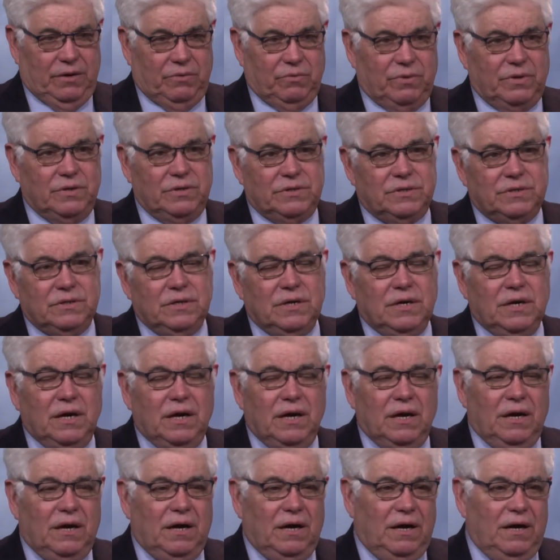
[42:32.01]
Edward's,
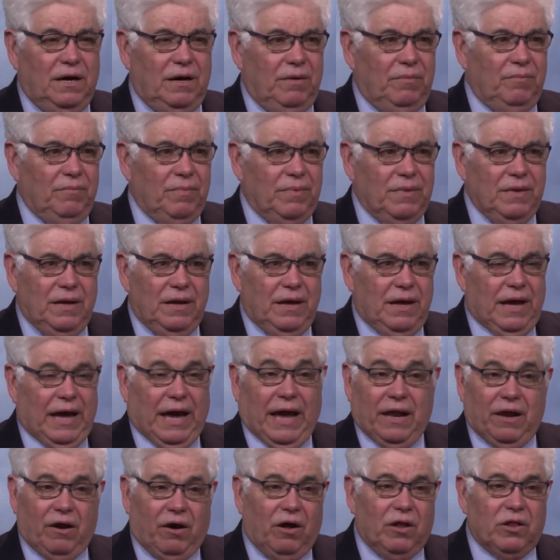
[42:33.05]
um,
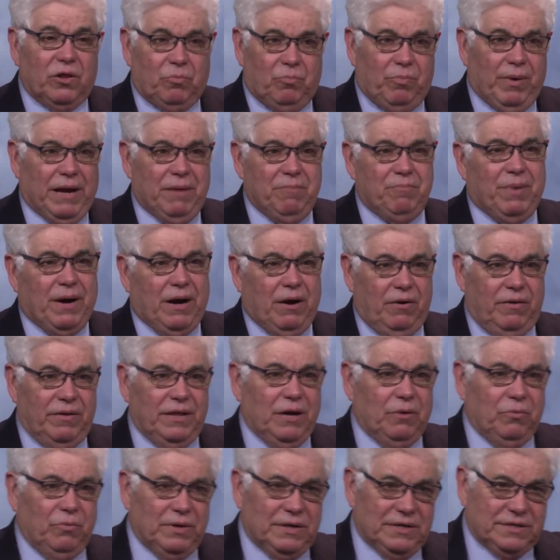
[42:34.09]
and all the brain power
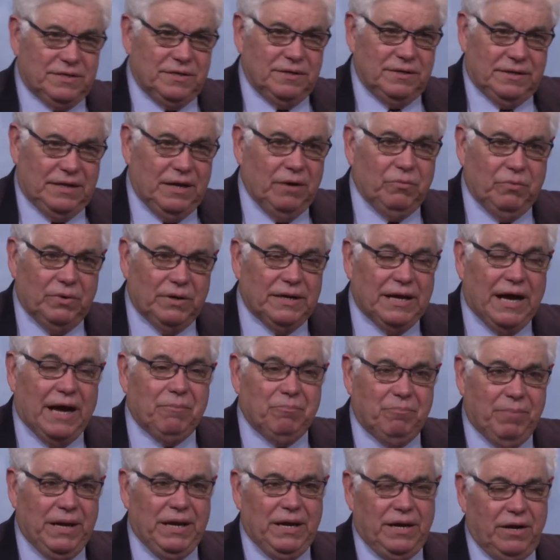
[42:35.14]
that would, that would
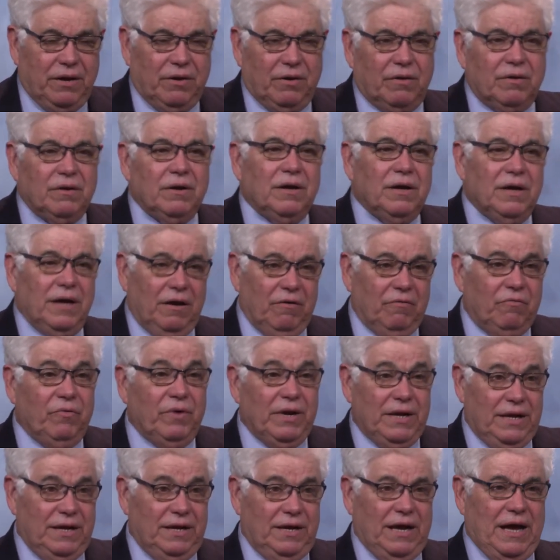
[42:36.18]
not be here if
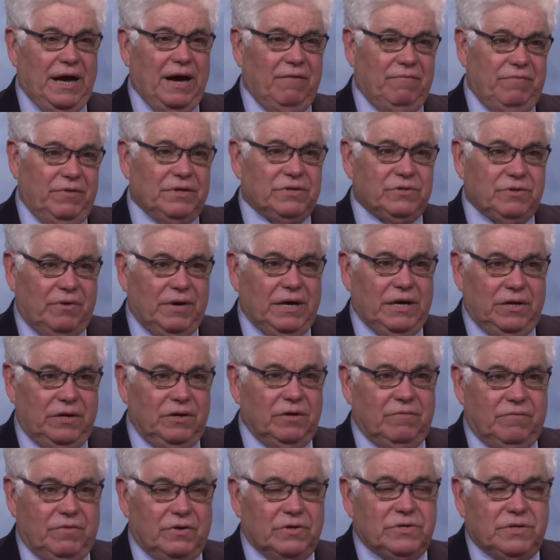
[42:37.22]
we didn't have this great
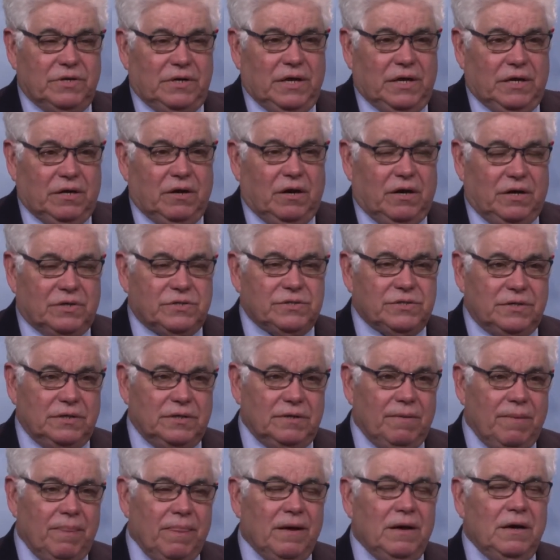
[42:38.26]
university in Austin.